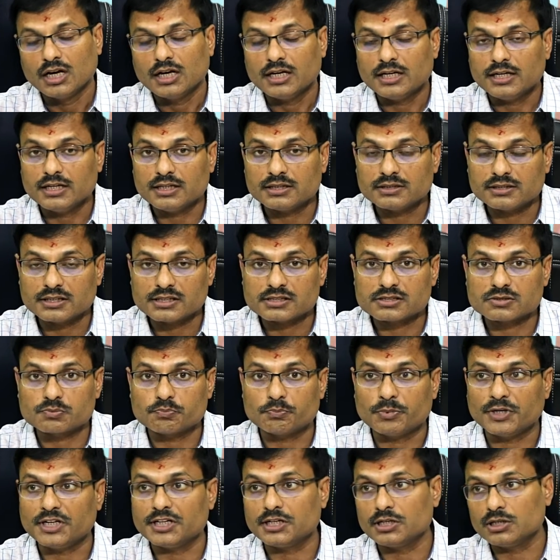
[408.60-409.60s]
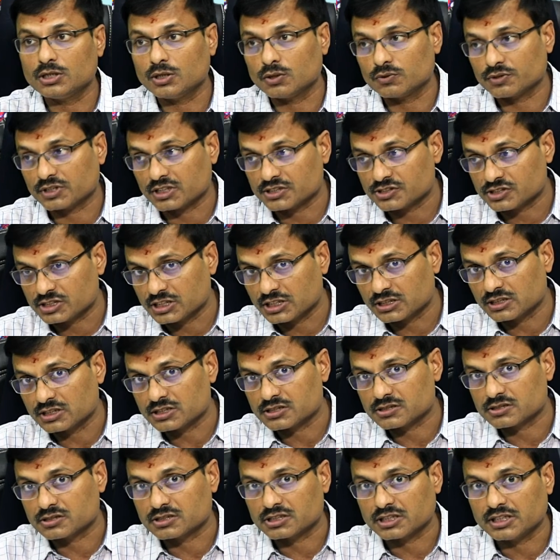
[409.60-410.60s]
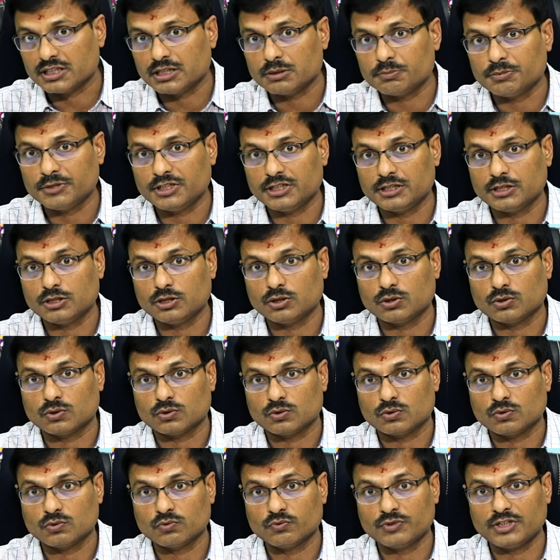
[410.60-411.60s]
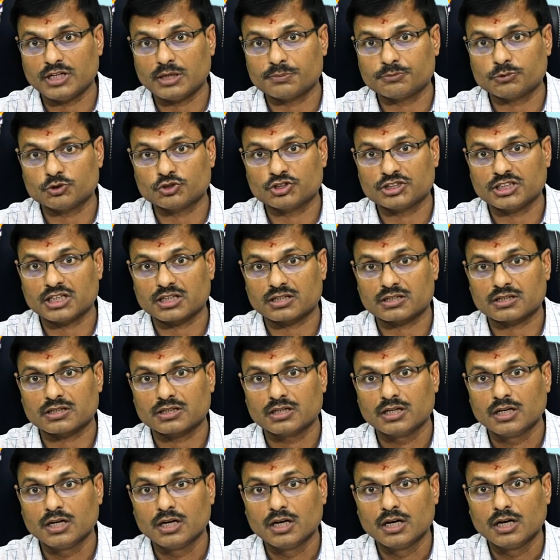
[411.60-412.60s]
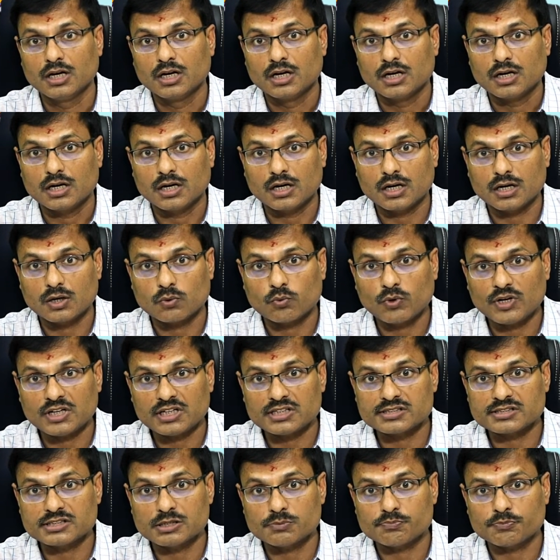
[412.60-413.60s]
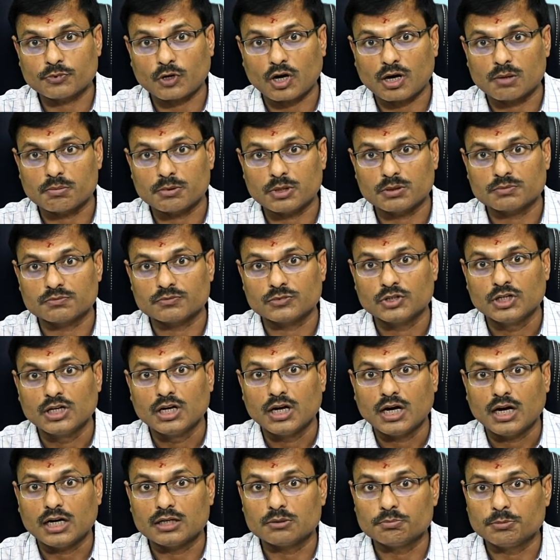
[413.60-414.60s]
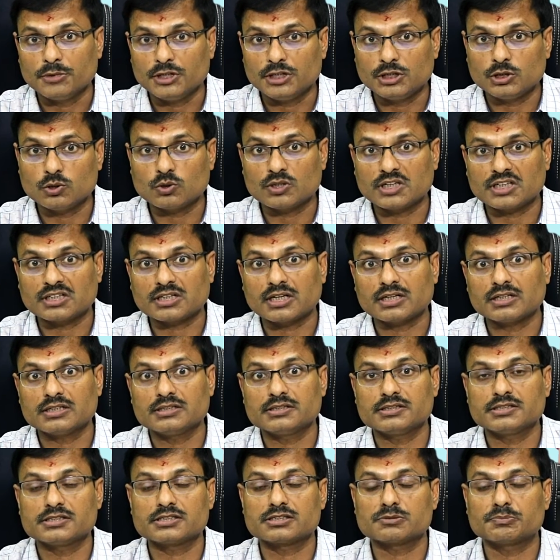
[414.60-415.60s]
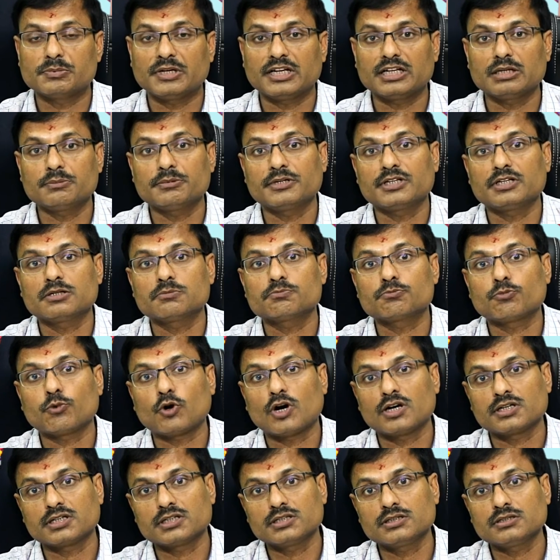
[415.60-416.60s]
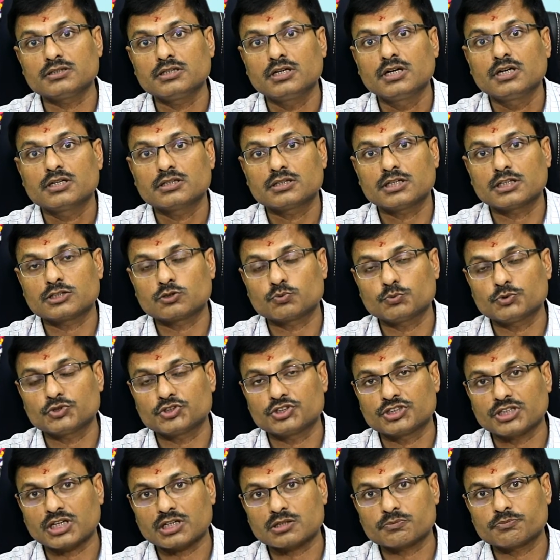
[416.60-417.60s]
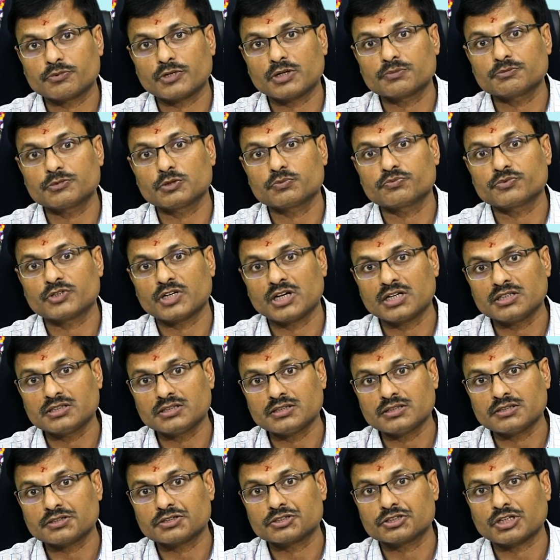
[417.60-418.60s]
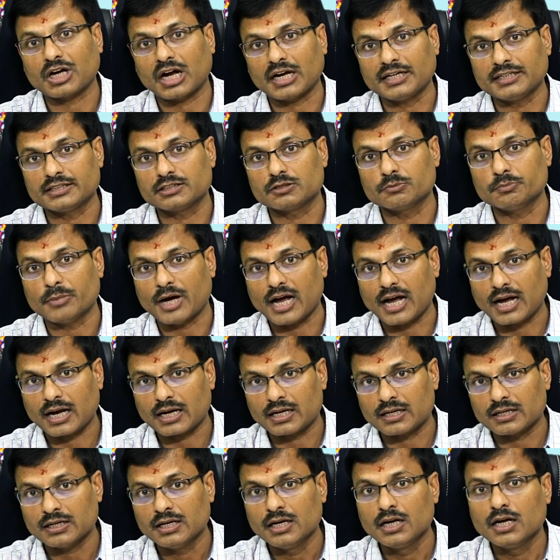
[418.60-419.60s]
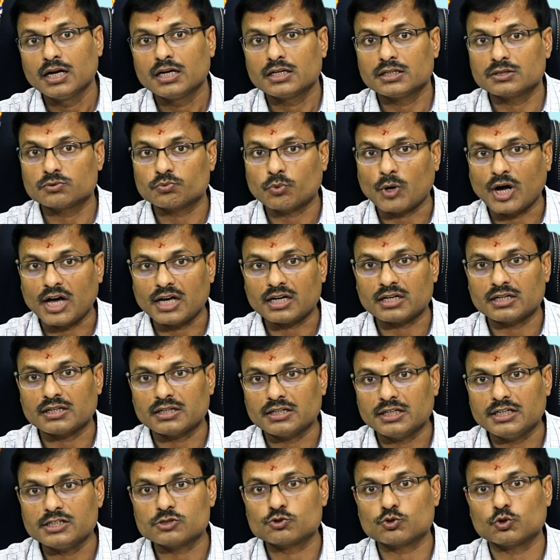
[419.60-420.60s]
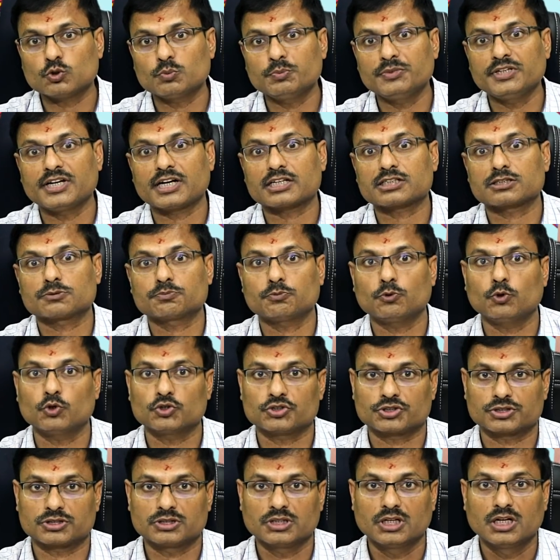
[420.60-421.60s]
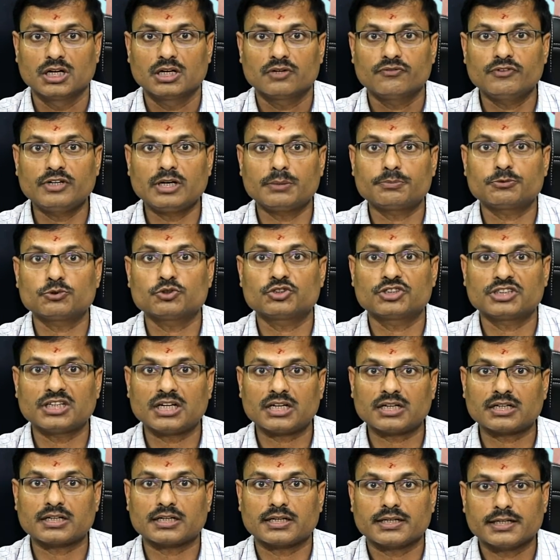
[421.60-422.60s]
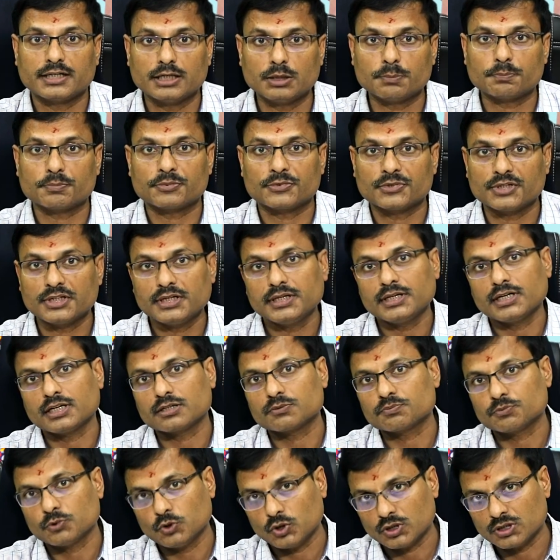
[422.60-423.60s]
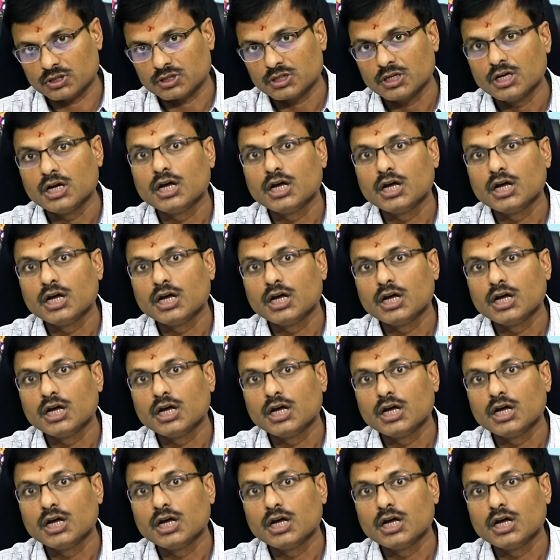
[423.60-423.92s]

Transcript: In this video, you can see these 3 video. We have to check where is the problem, and video gait analysis is very important. That should check from the front, side, back, and where knee should be exposed. We have to check hip, knee and foot.